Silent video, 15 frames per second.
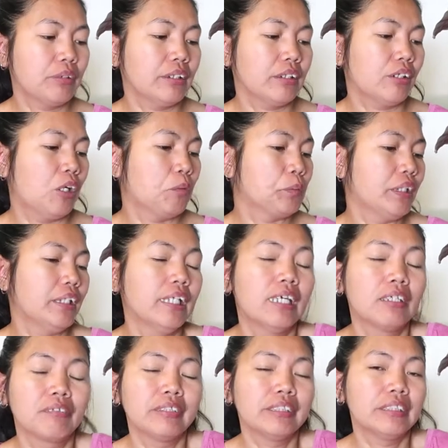where the common
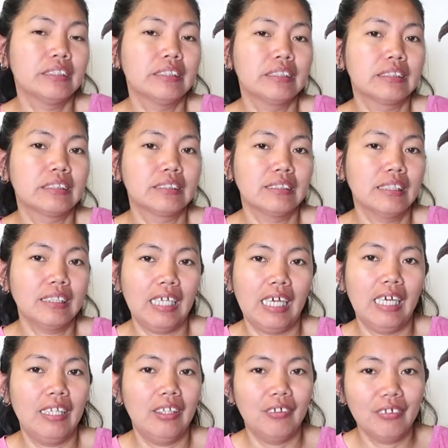language is
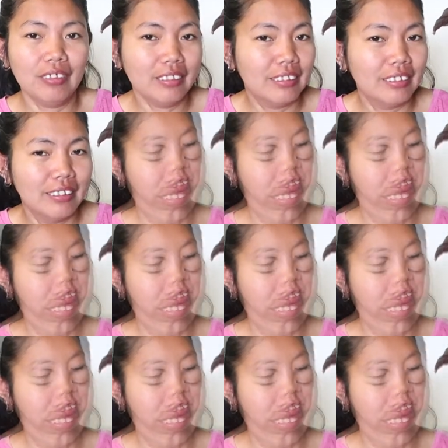Tagalog.